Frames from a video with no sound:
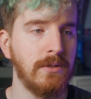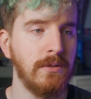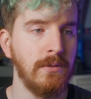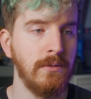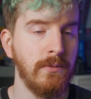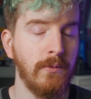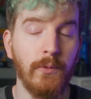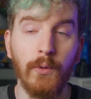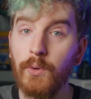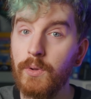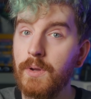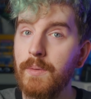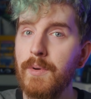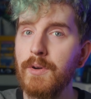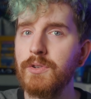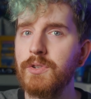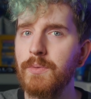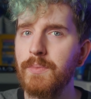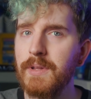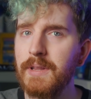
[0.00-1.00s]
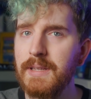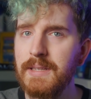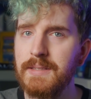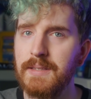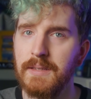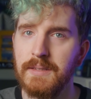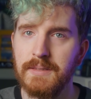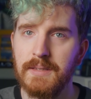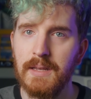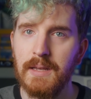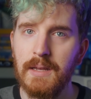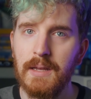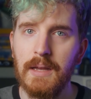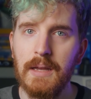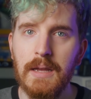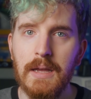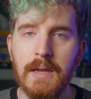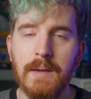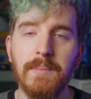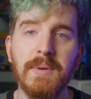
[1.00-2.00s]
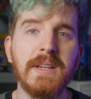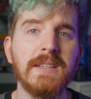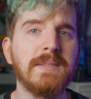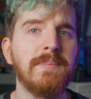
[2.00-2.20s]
to full commercial releases. But